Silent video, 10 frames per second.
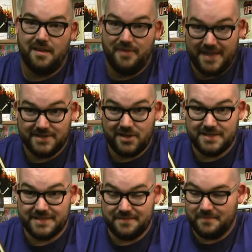That's
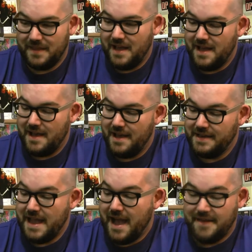awesome.
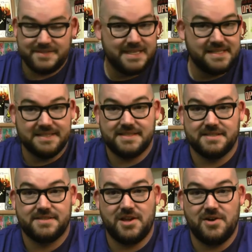And yeah, I've seen this,
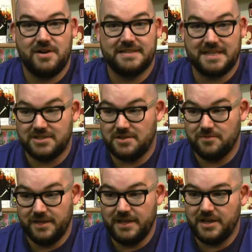so it's actually
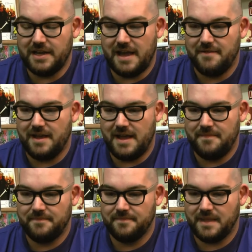really good.
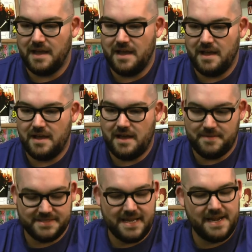I'm
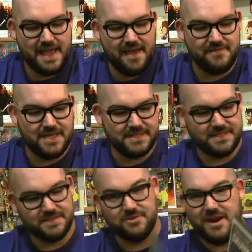excited to have this.
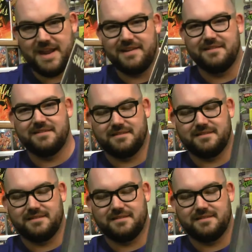This is great.